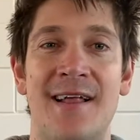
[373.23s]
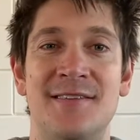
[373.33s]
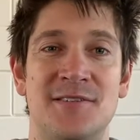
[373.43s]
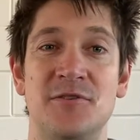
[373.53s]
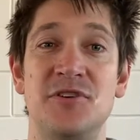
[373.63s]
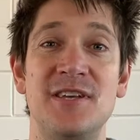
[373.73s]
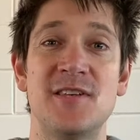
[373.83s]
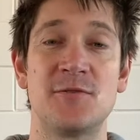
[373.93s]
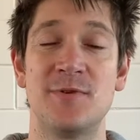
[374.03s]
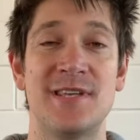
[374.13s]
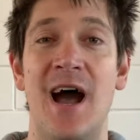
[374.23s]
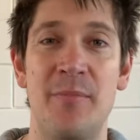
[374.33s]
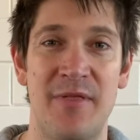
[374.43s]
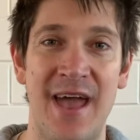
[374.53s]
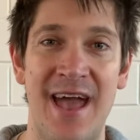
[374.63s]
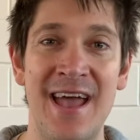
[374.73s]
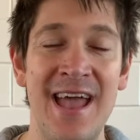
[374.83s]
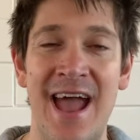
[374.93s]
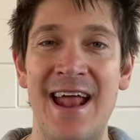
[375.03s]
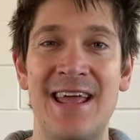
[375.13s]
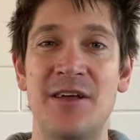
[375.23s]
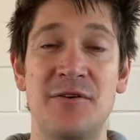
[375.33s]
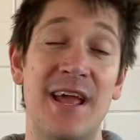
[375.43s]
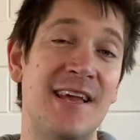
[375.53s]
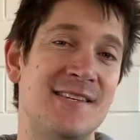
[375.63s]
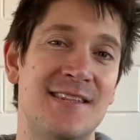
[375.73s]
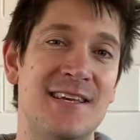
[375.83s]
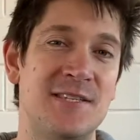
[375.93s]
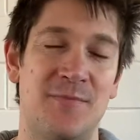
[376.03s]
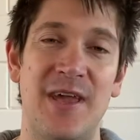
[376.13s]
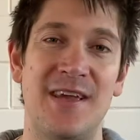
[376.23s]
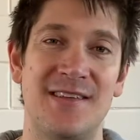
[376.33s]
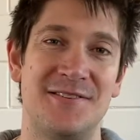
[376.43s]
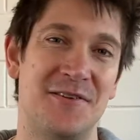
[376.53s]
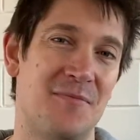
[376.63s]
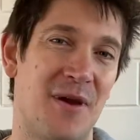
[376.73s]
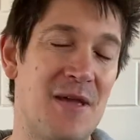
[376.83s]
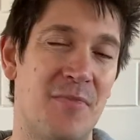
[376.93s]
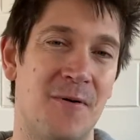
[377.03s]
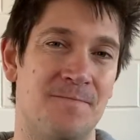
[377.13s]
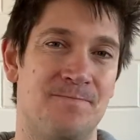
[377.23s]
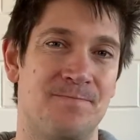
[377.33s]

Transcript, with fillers: and so Jesus was up there and he could easily speak to the people.